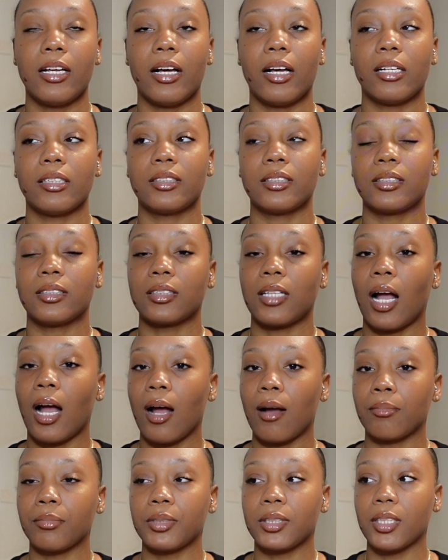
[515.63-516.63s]

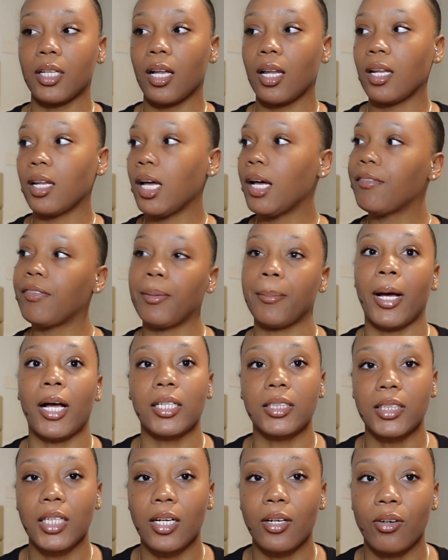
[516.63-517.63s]
stopped loving
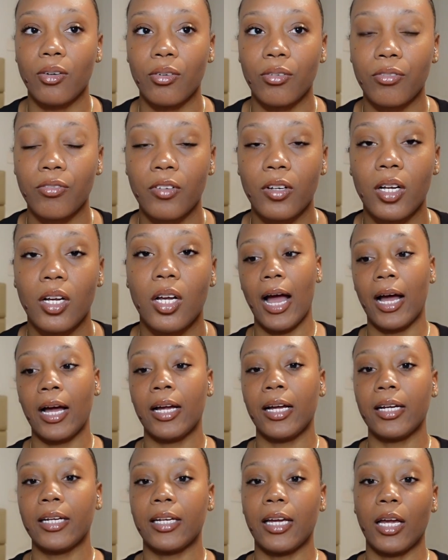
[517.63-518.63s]
myself.
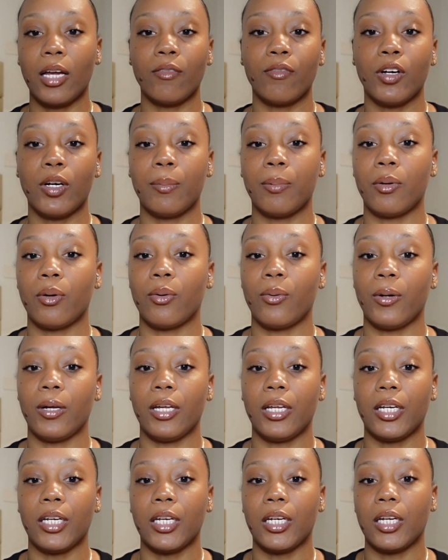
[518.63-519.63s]
I gave up
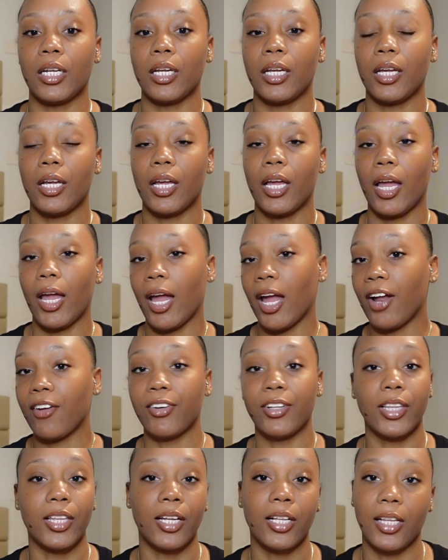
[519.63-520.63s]
on
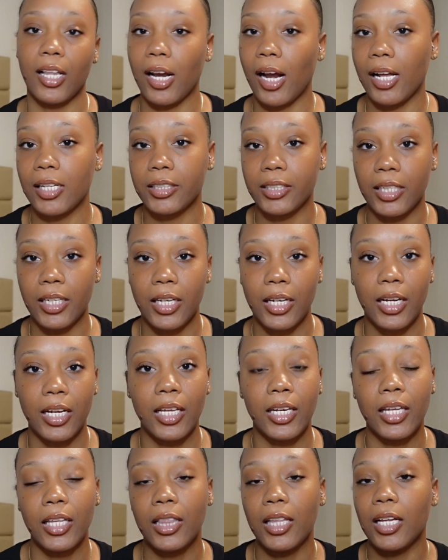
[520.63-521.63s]
everything that I did.
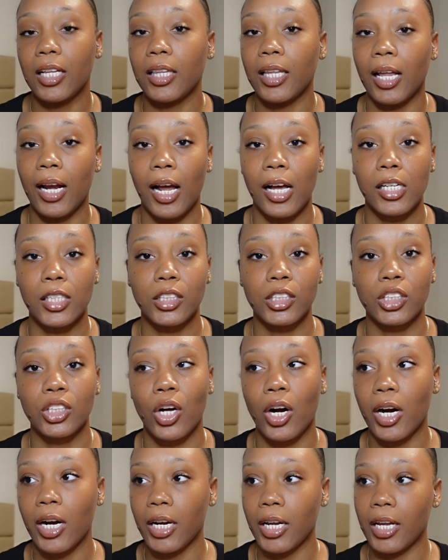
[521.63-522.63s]
Anything that I
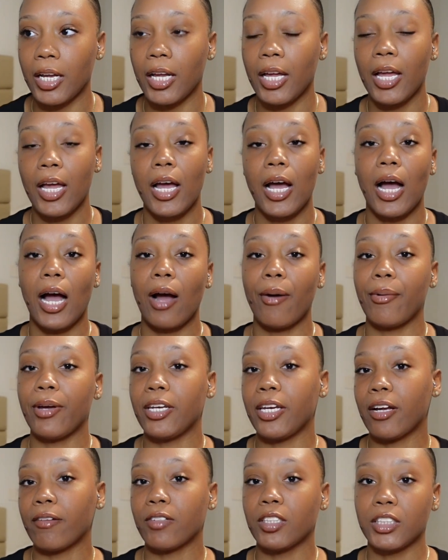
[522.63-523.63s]
started, I would
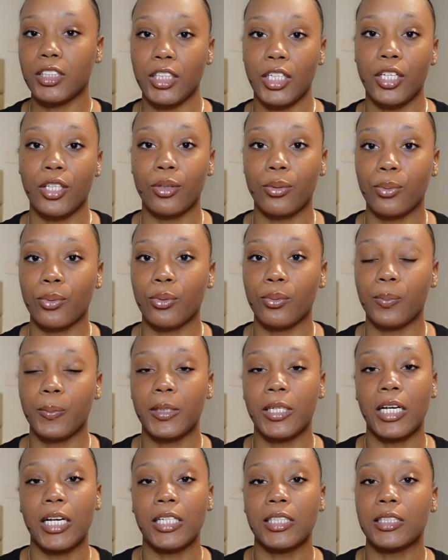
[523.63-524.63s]
never see it through,
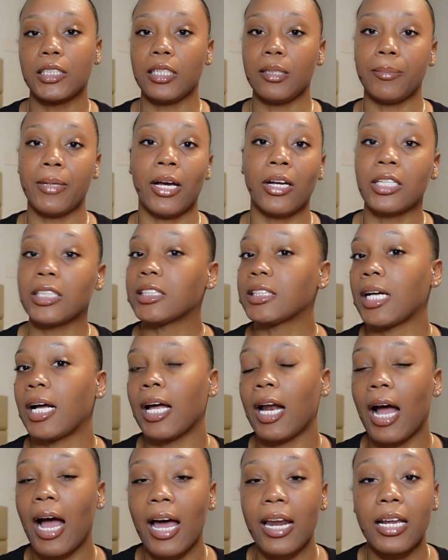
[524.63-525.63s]
because deep down
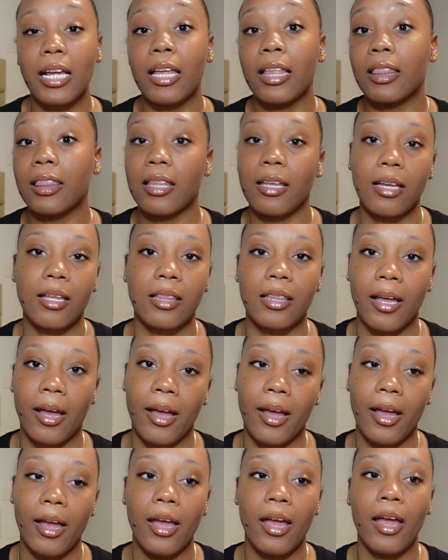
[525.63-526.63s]
inside, I didn't think that